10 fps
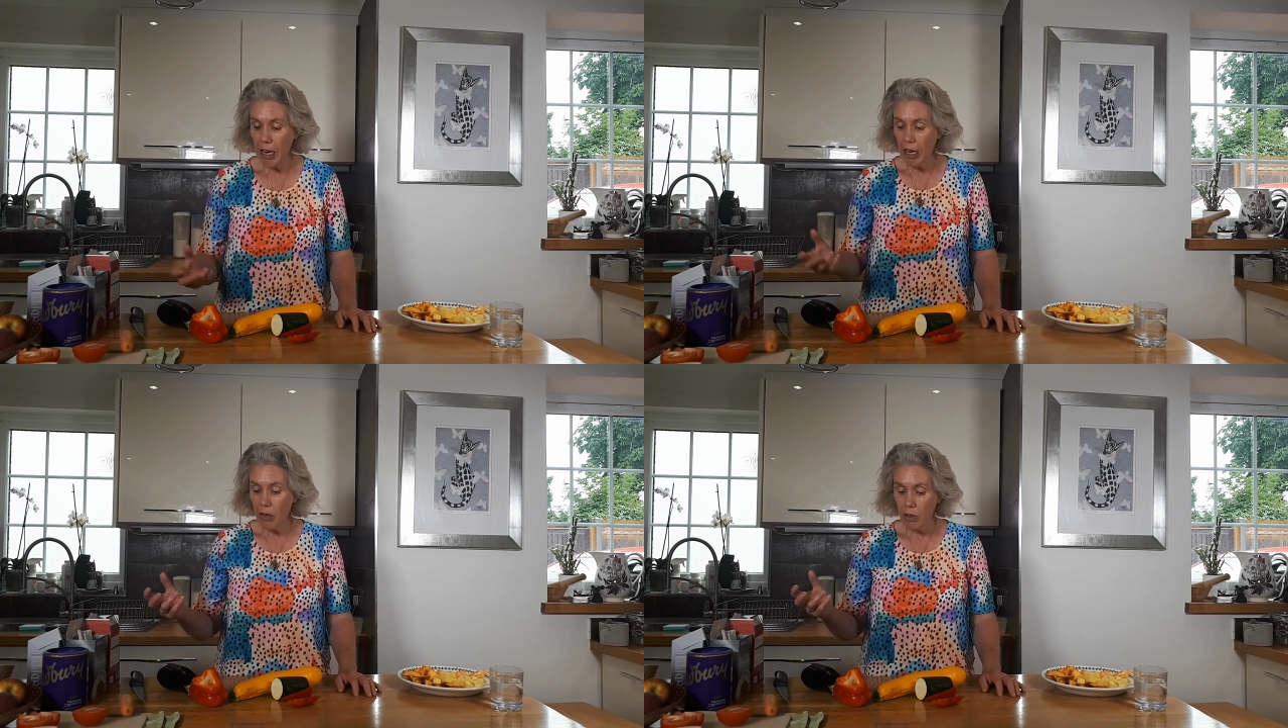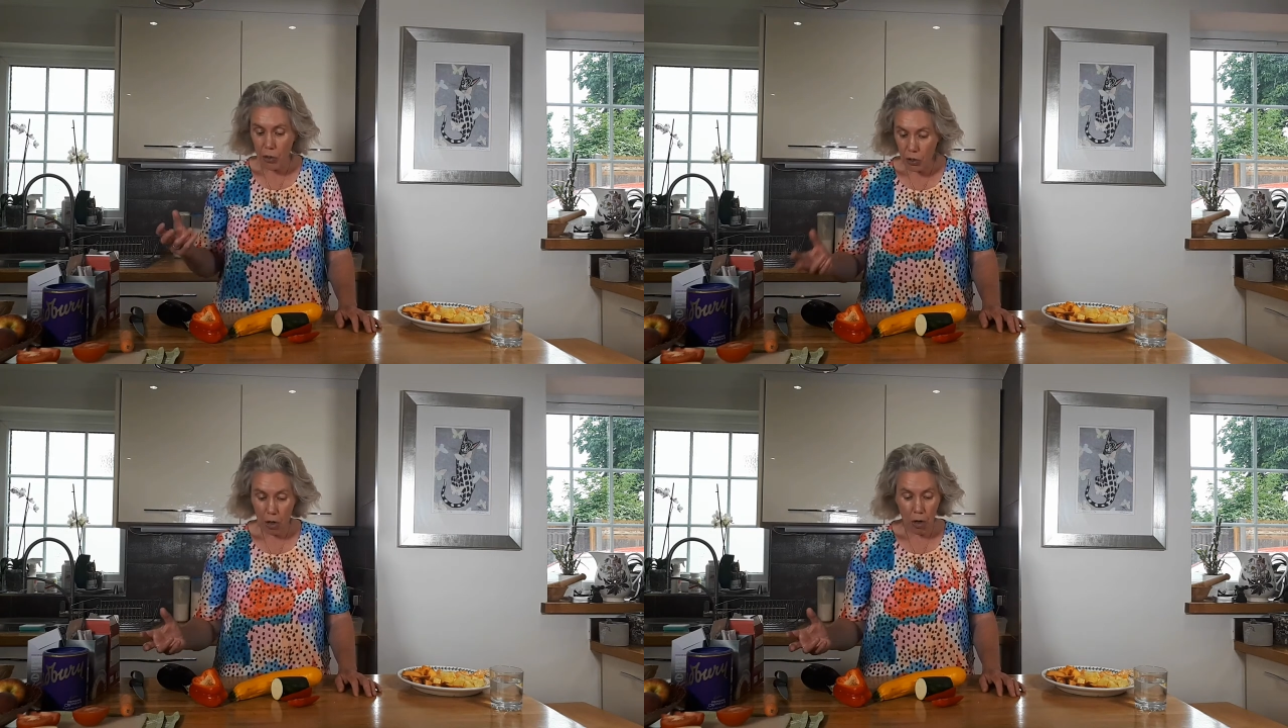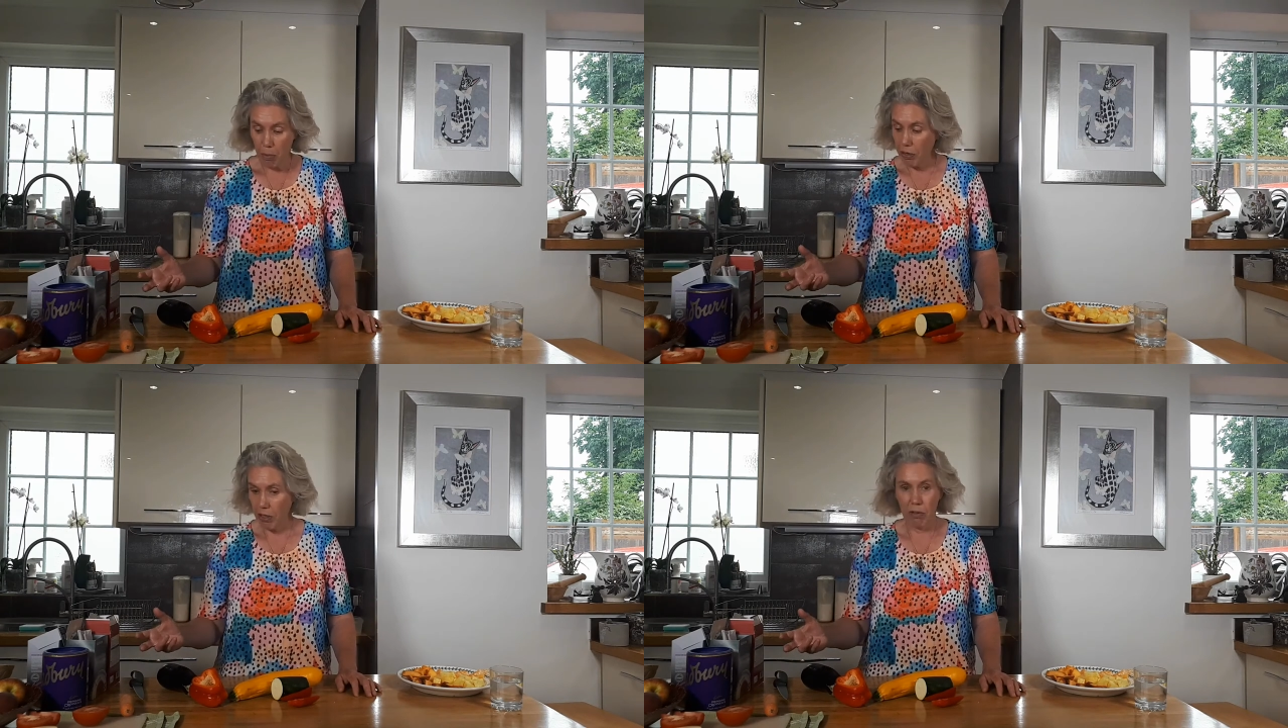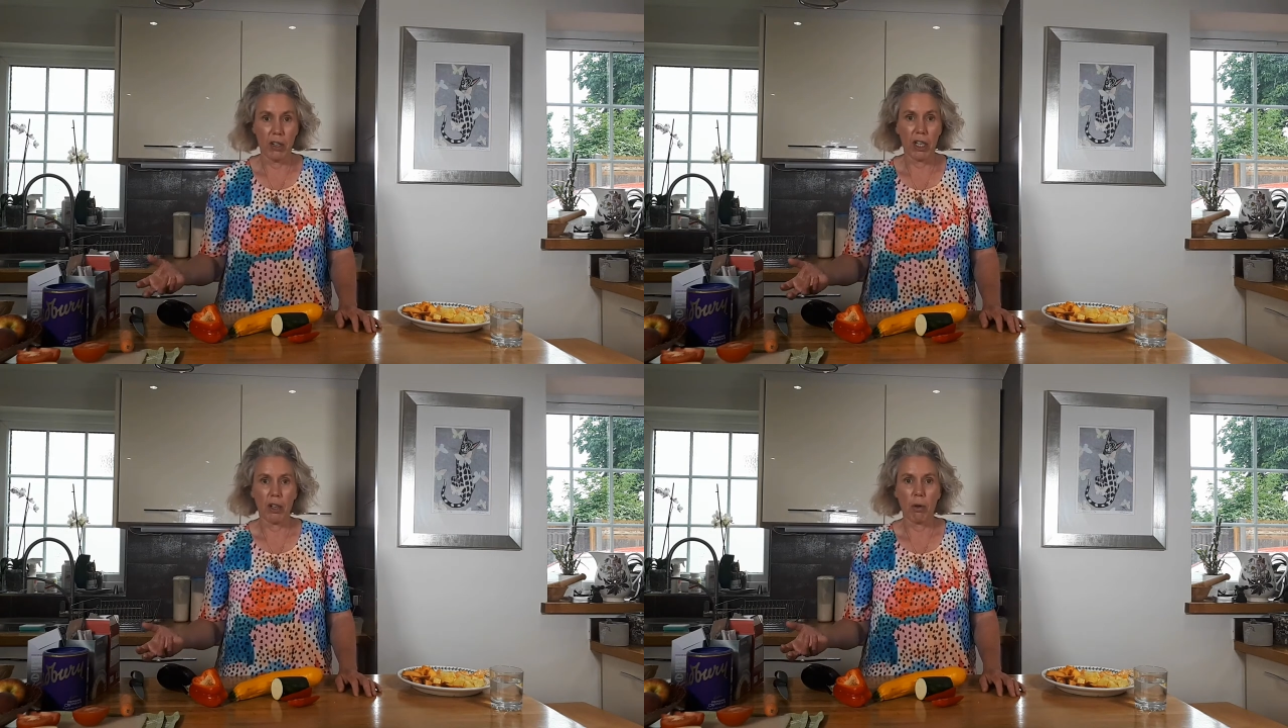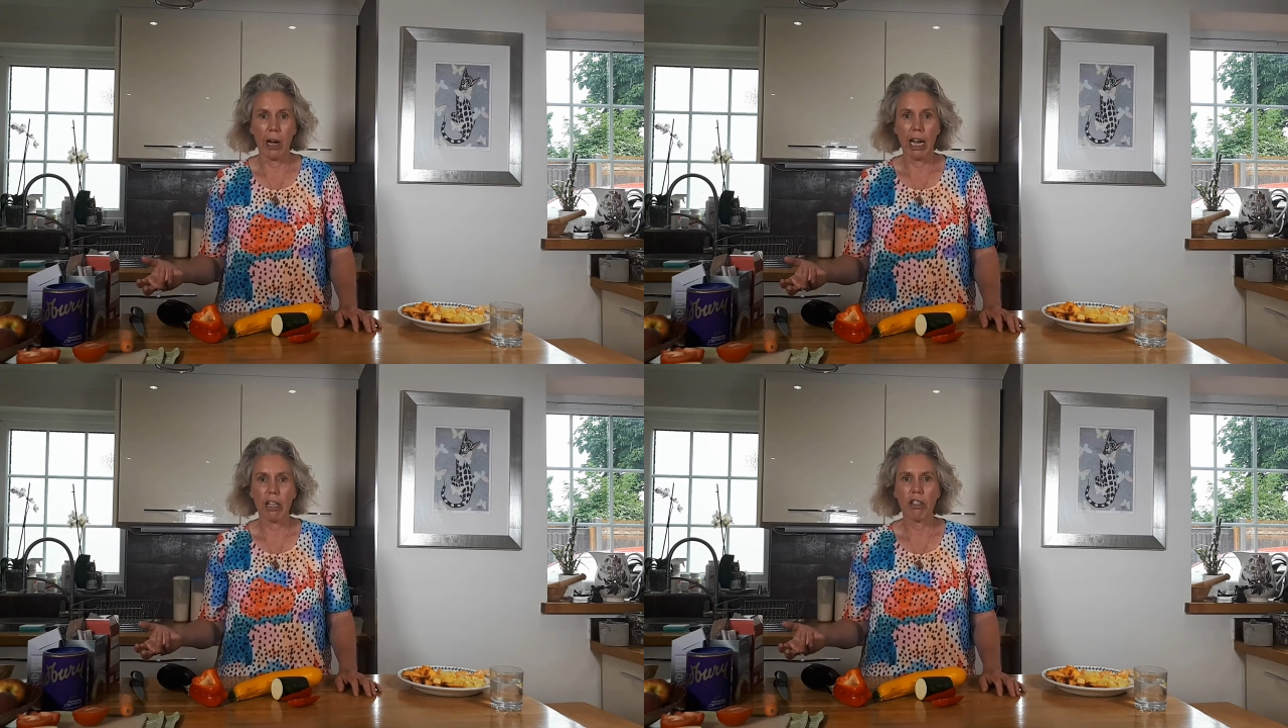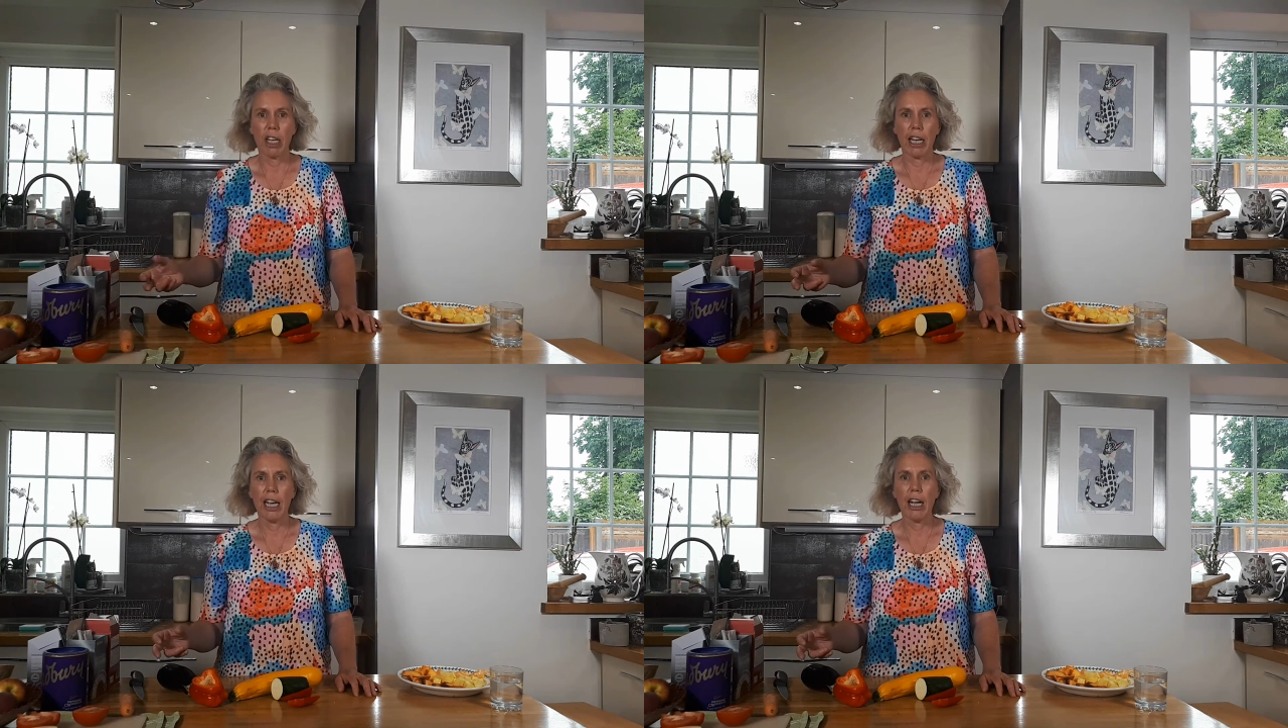So soups is a really good way, actually.